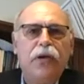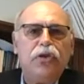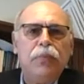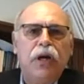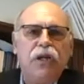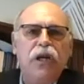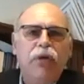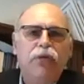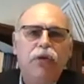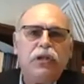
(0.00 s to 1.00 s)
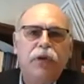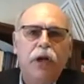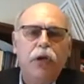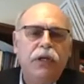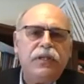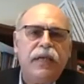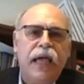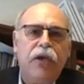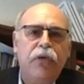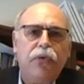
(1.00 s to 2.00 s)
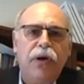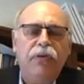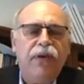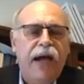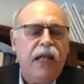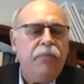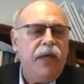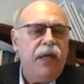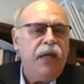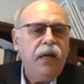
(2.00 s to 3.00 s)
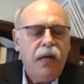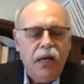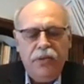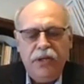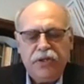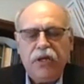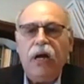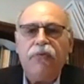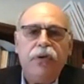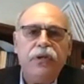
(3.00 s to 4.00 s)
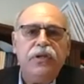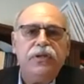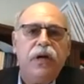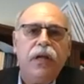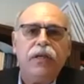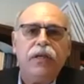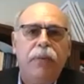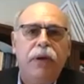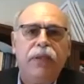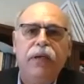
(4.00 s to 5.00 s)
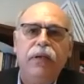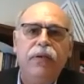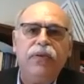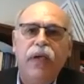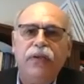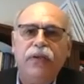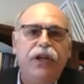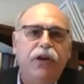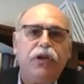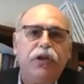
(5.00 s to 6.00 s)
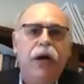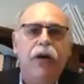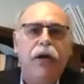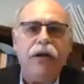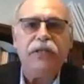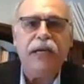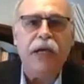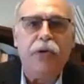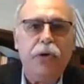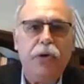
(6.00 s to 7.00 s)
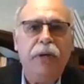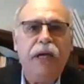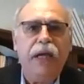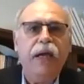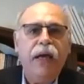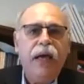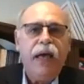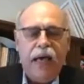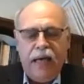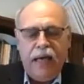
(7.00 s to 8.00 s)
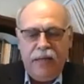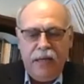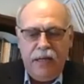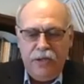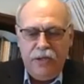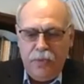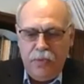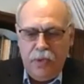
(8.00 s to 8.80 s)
you so much. First of all, Luis, thank you for inviting me. This conference is on a topic that is as dear to my heart as any could be, and it is